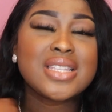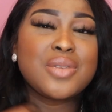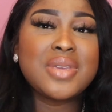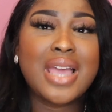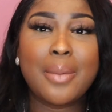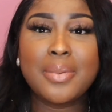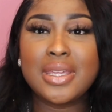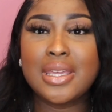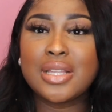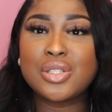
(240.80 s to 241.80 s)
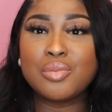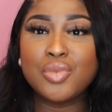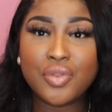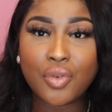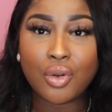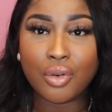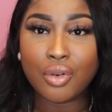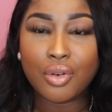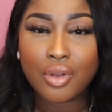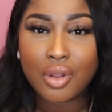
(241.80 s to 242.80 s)
to be happy and to move
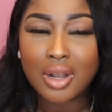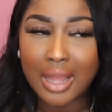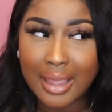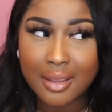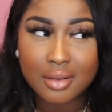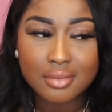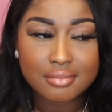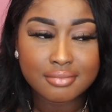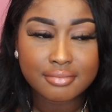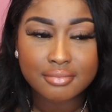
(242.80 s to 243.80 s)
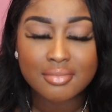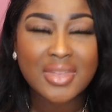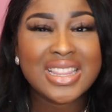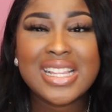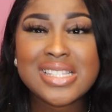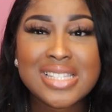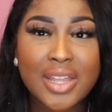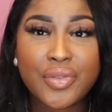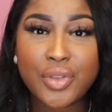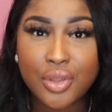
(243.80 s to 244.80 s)
on. Like, and that's
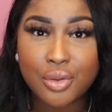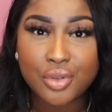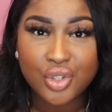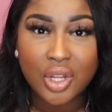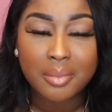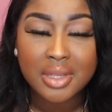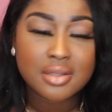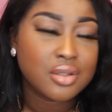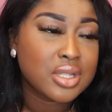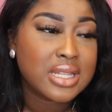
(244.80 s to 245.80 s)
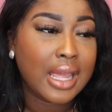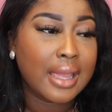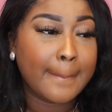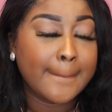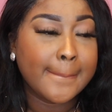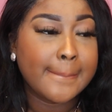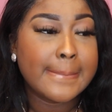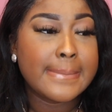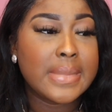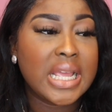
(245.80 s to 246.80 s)
sad for you. Do you know what I mean? So it's like
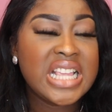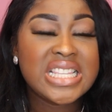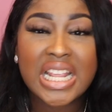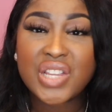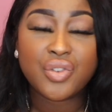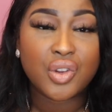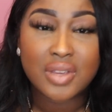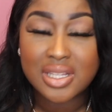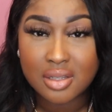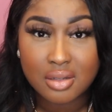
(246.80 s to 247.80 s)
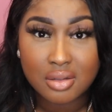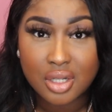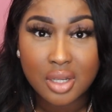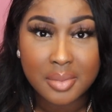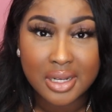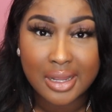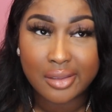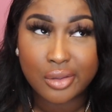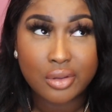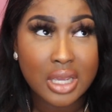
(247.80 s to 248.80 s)
he's an ex for a reason. You know what I mean?
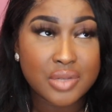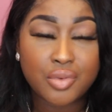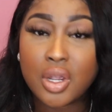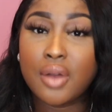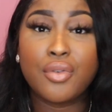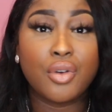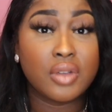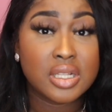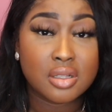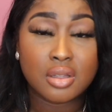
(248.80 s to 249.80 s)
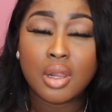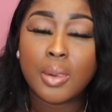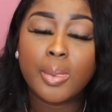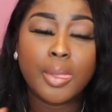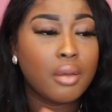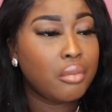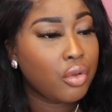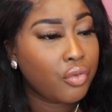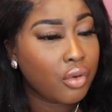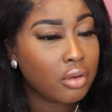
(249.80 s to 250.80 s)
Like you guys broke up for a reason.
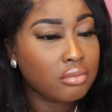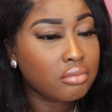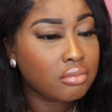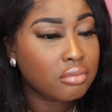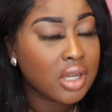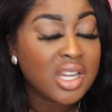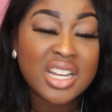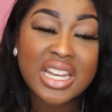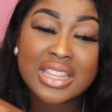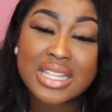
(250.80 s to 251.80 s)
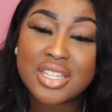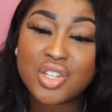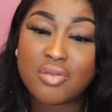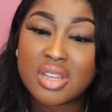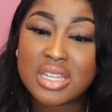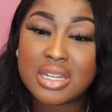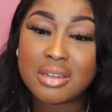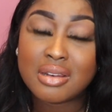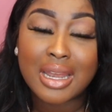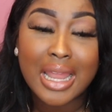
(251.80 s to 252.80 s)
Move on let that
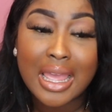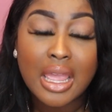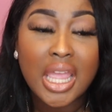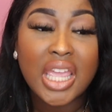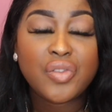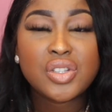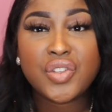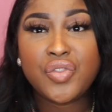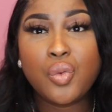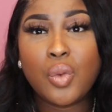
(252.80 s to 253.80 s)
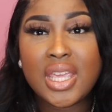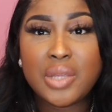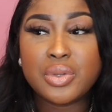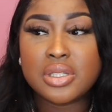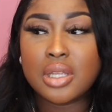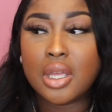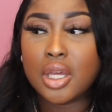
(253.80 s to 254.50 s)
situation lie. If it's a thing where he was